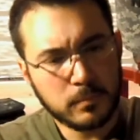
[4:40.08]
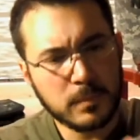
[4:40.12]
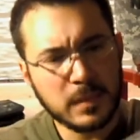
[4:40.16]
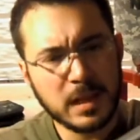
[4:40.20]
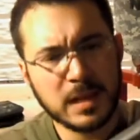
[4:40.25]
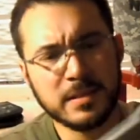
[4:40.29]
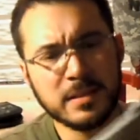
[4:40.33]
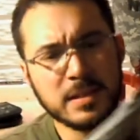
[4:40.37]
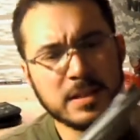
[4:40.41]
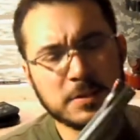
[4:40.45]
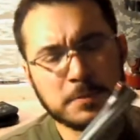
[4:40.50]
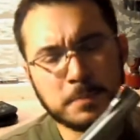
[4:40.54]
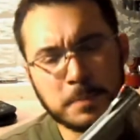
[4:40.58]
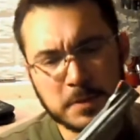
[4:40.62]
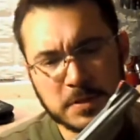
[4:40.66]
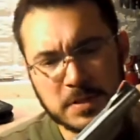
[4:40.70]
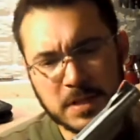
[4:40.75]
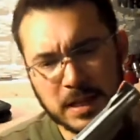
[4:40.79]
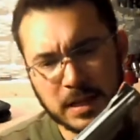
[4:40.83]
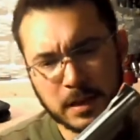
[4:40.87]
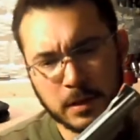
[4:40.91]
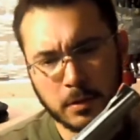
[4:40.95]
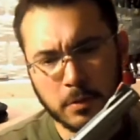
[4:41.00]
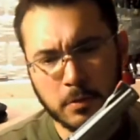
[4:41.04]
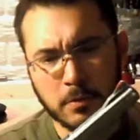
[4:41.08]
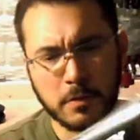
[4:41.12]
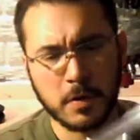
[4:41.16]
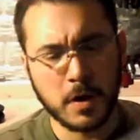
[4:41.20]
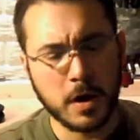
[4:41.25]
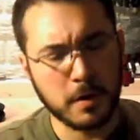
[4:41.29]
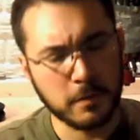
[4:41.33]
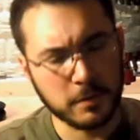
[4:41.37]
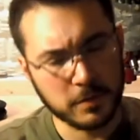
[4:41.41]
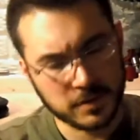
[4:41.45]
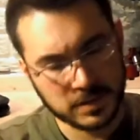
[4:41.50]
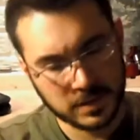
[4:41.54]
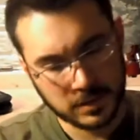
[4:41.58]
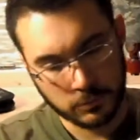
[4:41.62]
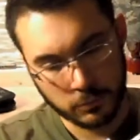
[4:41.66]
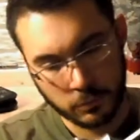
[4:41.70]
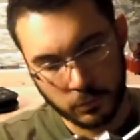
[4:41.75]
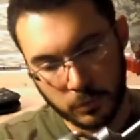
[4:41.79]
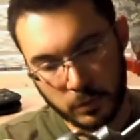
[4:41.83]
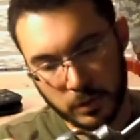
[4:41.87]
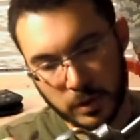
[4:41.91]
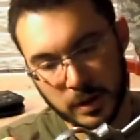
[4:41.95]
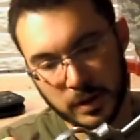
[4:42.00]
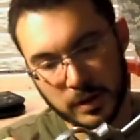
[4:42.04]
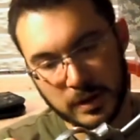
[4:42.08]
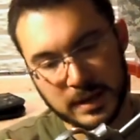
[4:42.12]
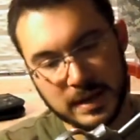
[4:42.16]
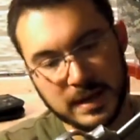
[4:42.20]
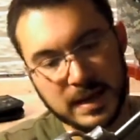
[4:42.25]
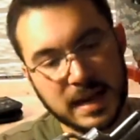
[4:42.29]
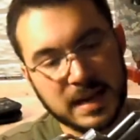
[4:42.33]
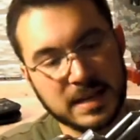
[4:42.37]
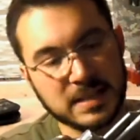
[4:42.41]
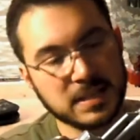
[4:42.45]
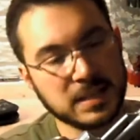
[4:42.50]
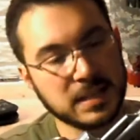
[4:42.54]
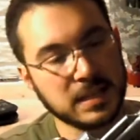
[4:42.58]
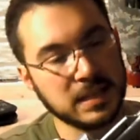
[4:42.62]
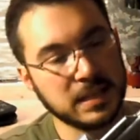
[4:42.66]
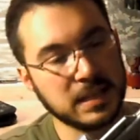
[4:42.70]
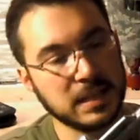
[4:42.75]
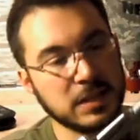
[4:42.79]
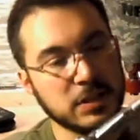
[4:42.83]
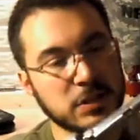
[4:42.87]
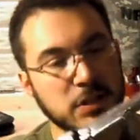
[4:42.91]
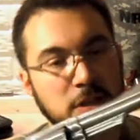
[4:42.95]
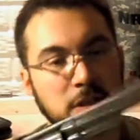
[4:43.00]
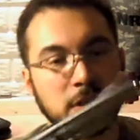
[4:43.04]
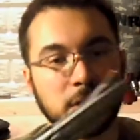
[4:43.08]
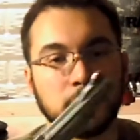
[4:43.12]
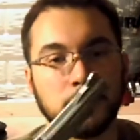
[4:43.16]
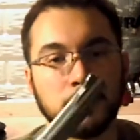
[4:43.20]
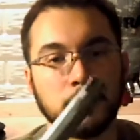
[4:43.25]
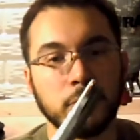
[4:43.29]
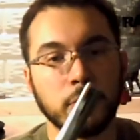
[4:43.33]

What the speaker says: this particular revolver is in really nice condition.